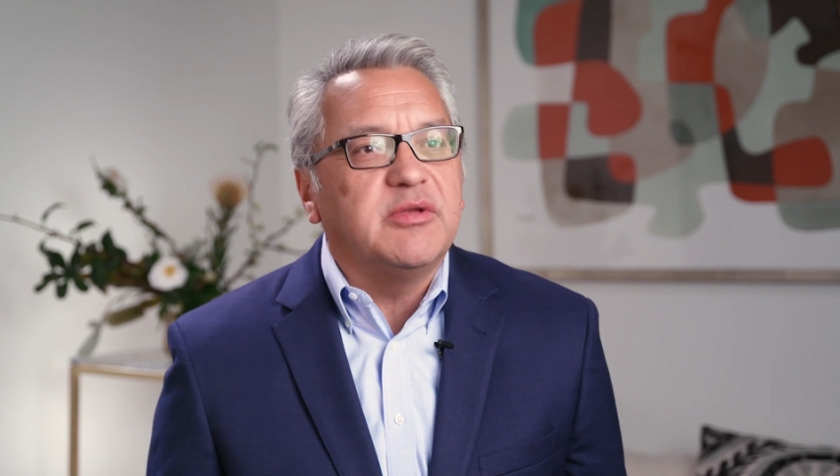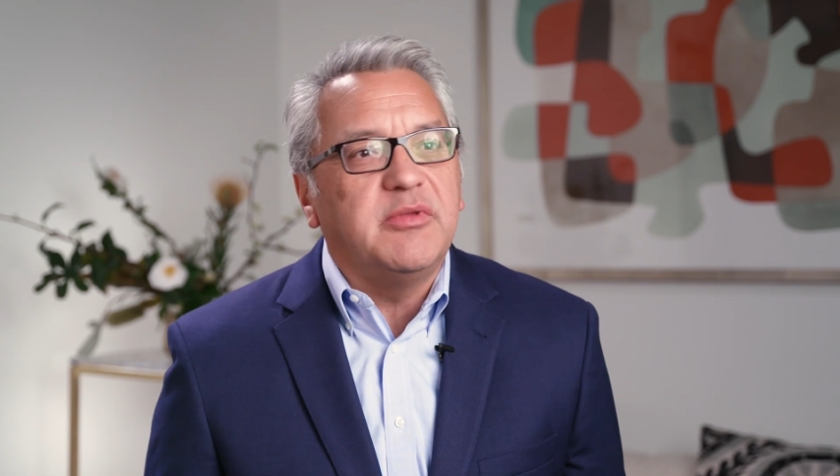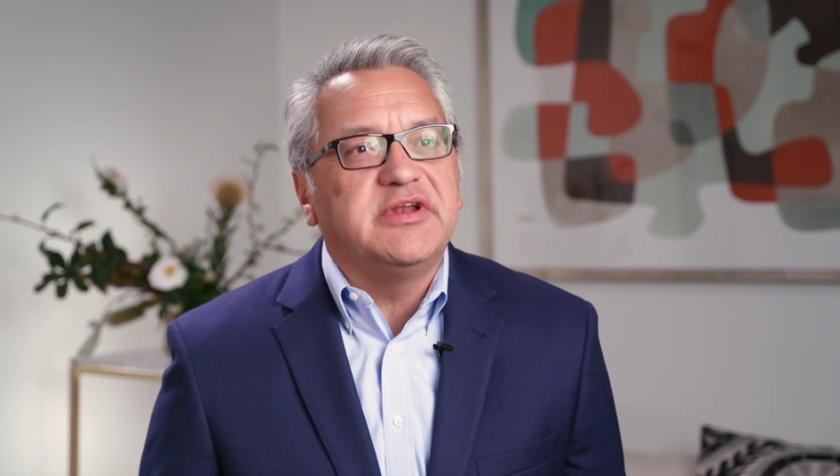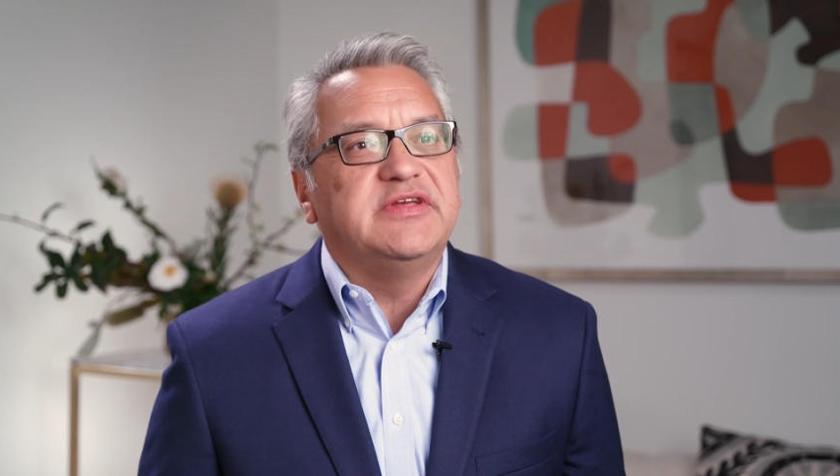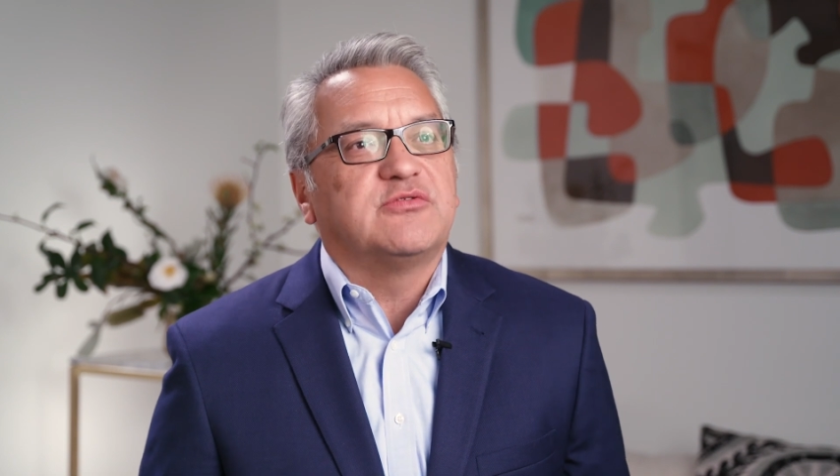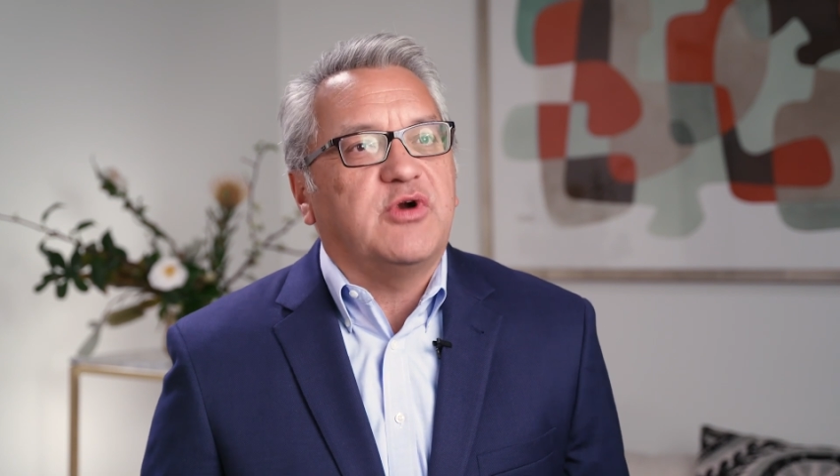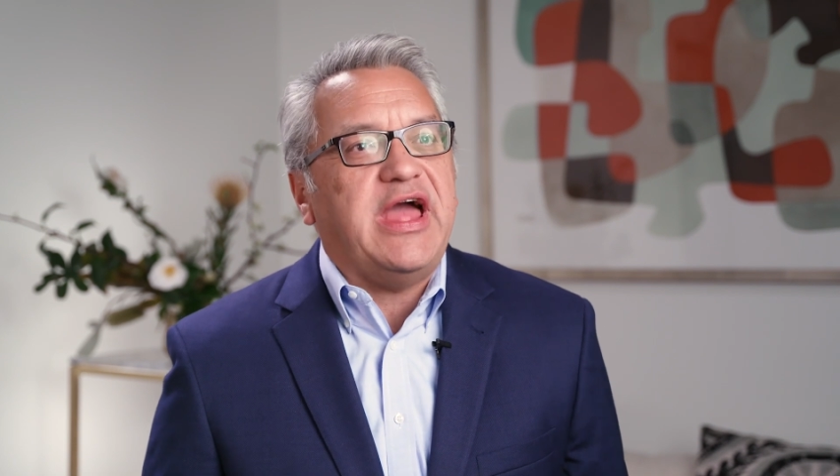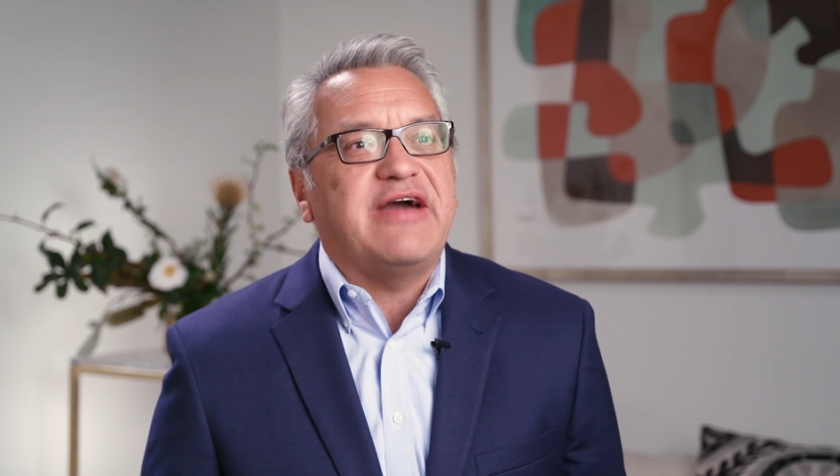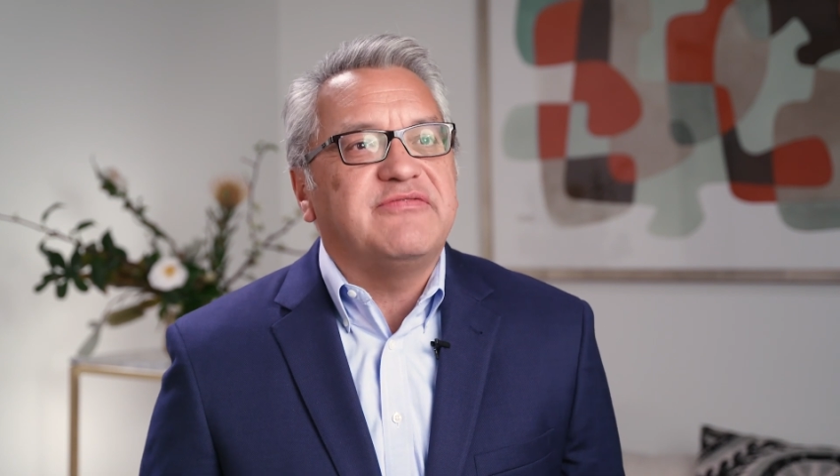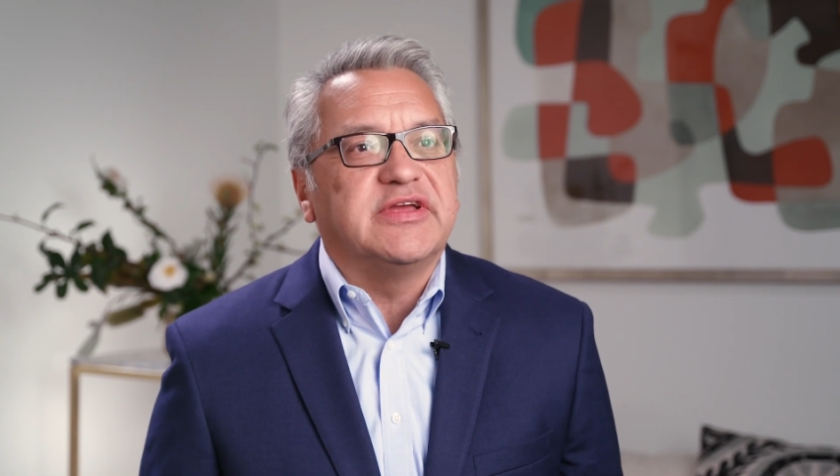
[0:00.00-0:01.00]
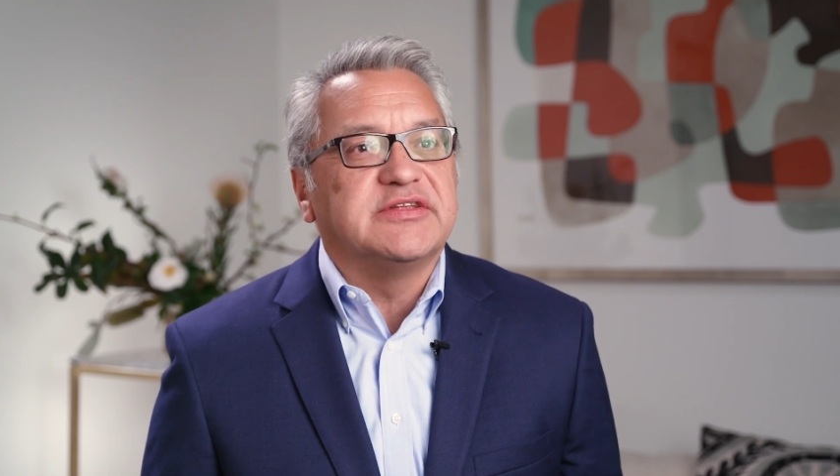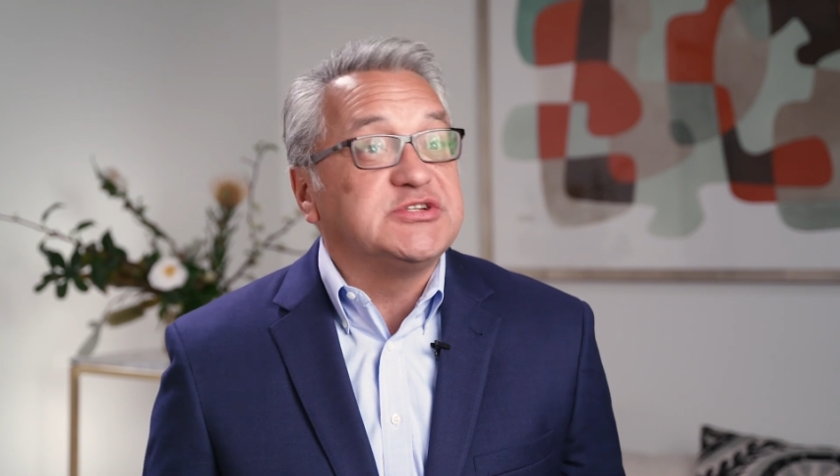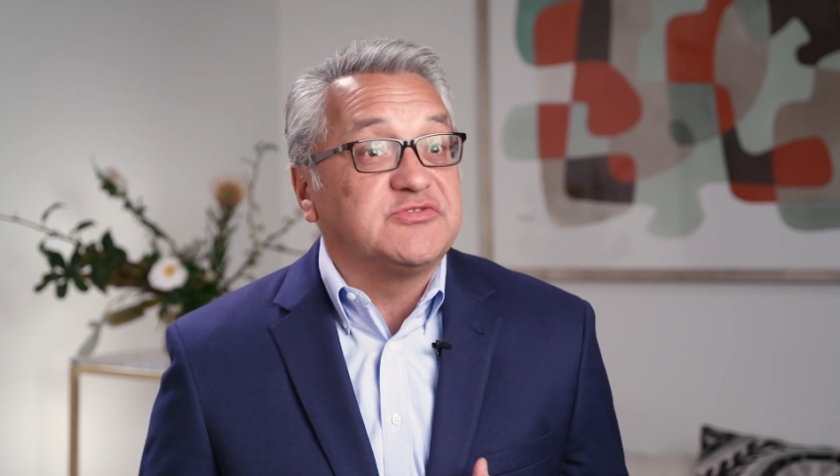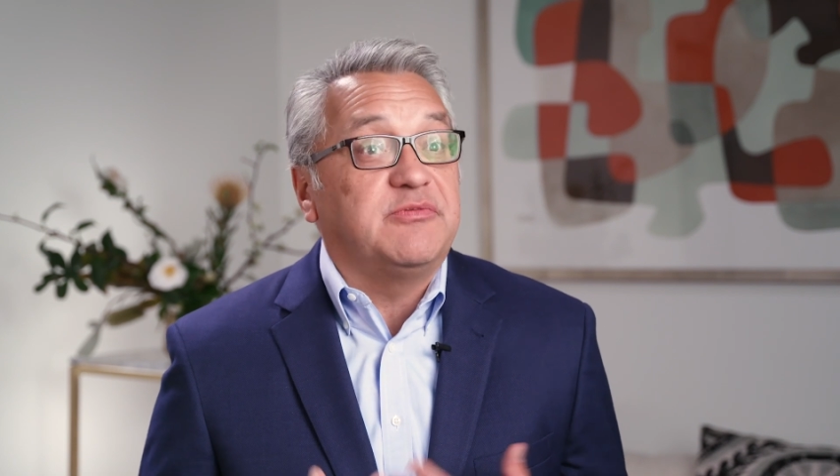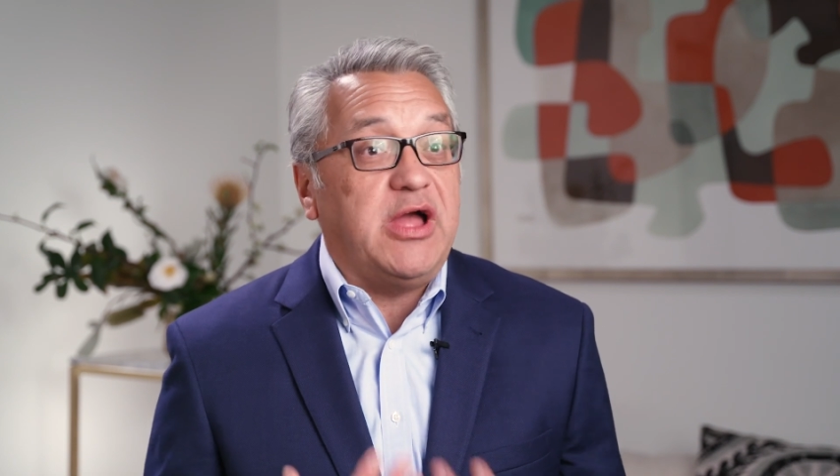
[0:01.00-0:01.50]
communities were
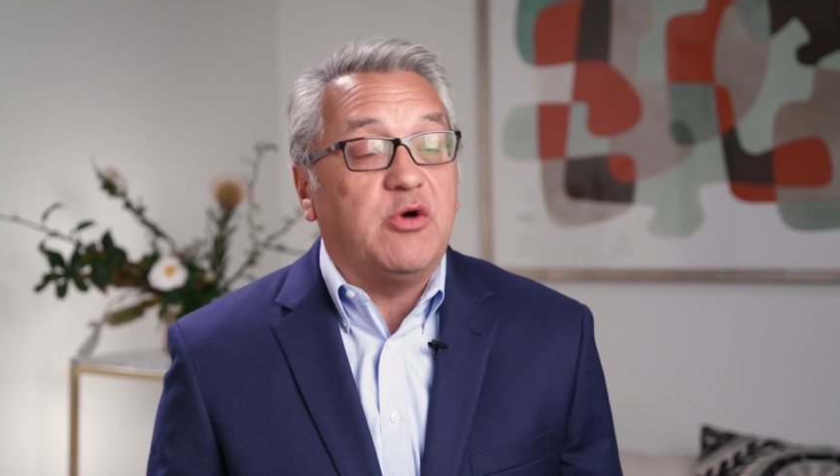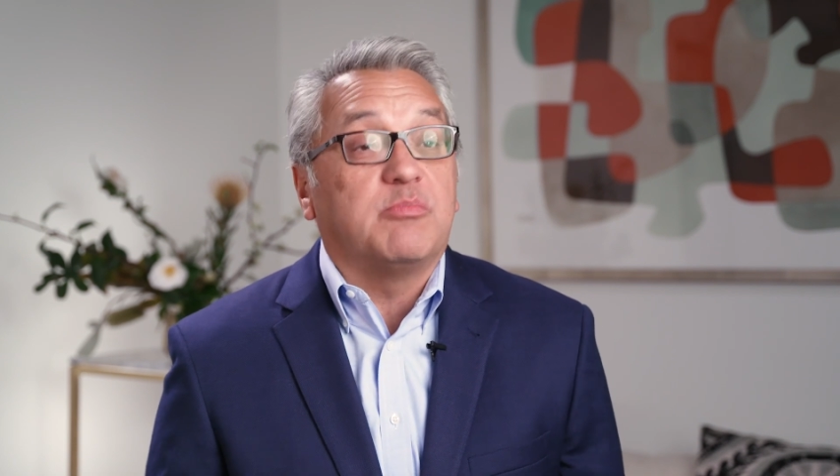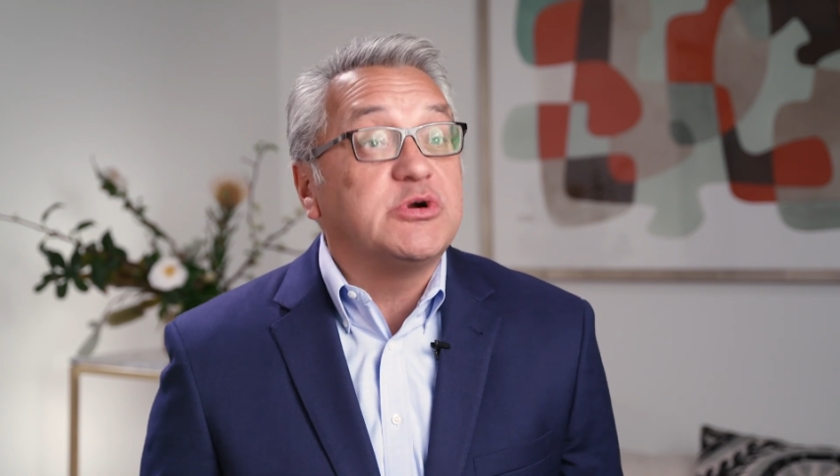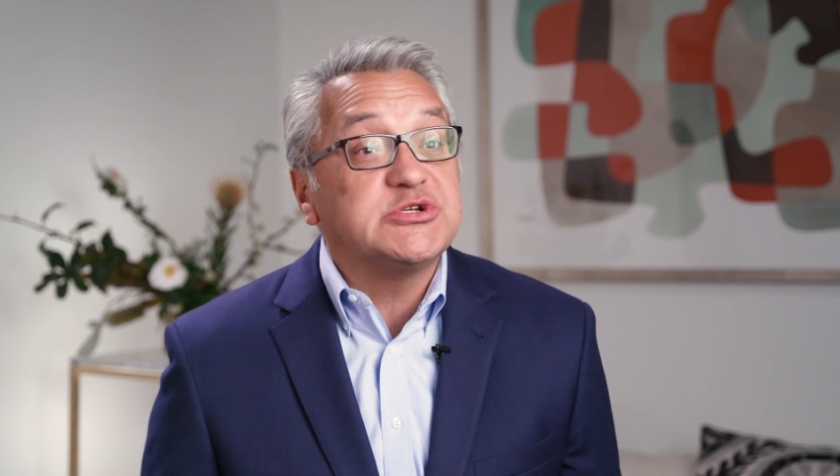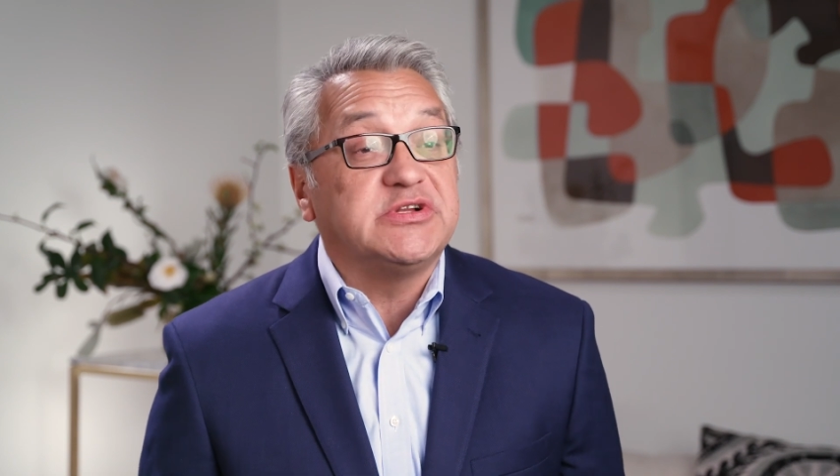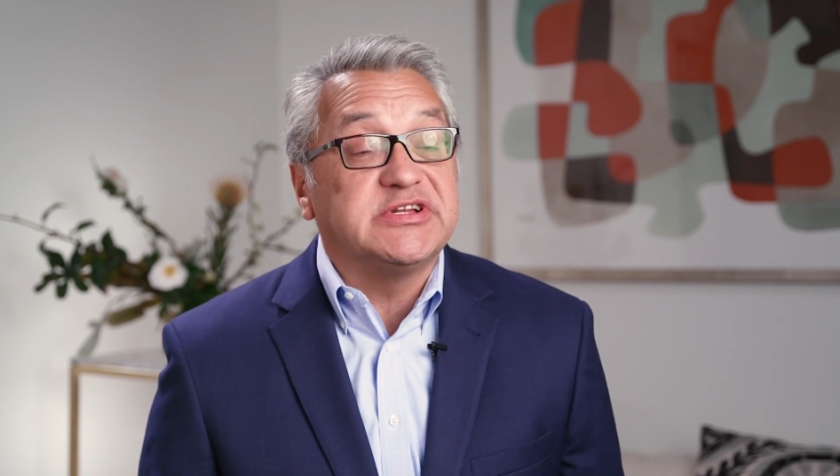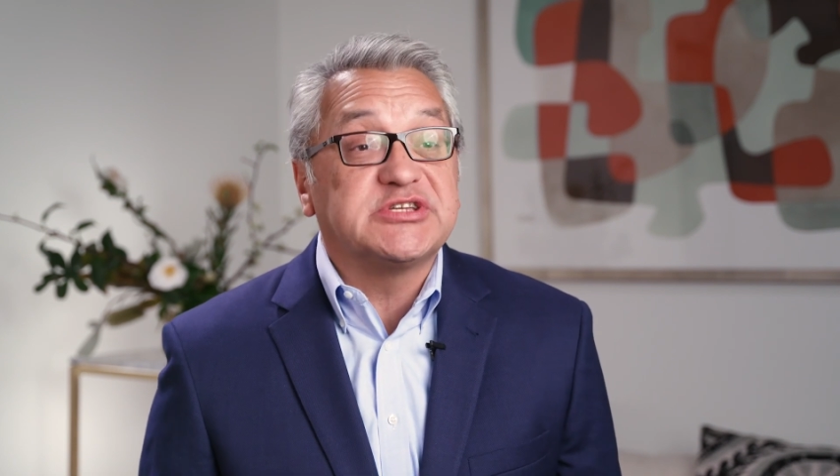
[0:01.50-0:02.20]
having, just from my own personal